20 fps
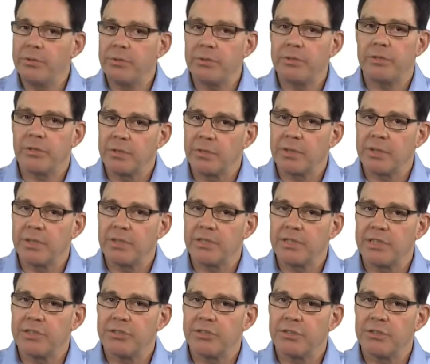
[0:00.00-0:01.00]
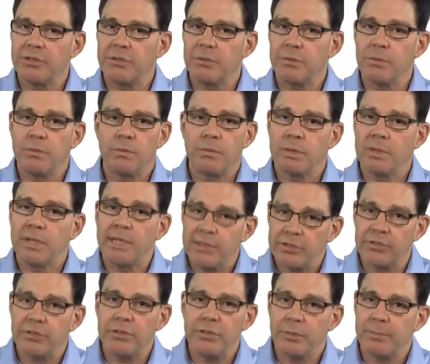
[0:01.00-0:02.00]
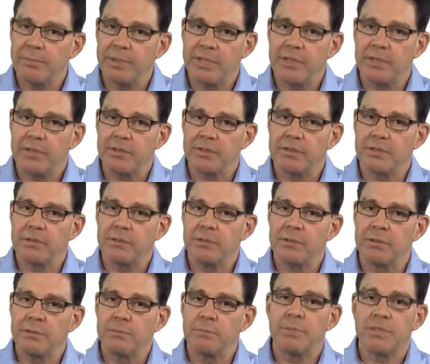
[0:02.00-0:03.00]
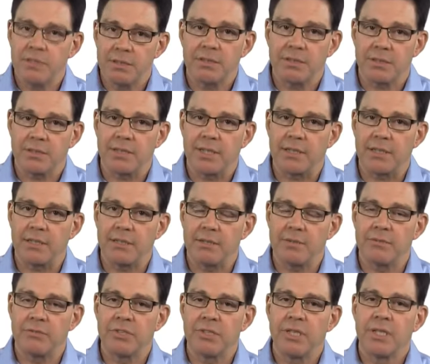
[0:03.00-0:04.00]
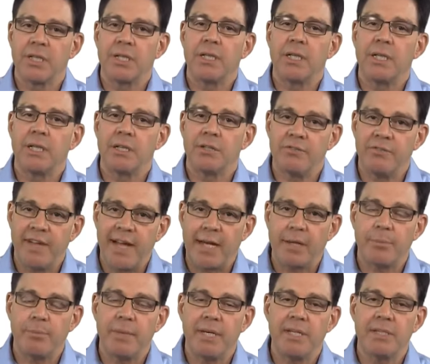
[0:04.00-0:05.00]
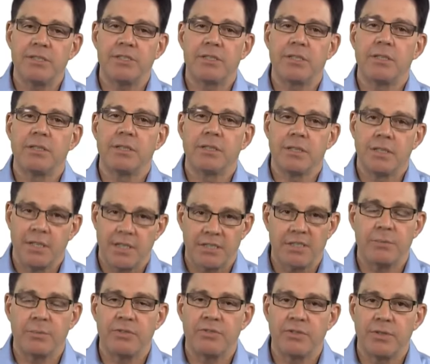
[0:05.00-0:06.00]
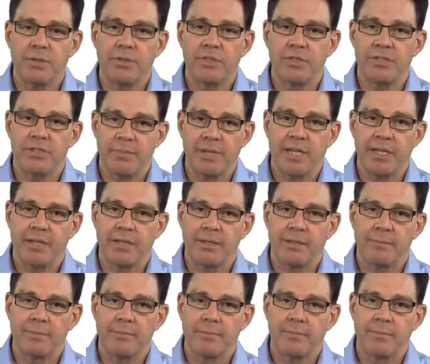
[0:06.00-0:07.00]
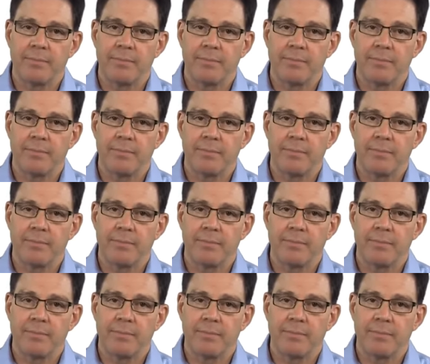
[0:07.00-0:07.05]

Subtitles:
you and your organization to relate to your peers, the business executives, in a fact-based, customer-focused manner.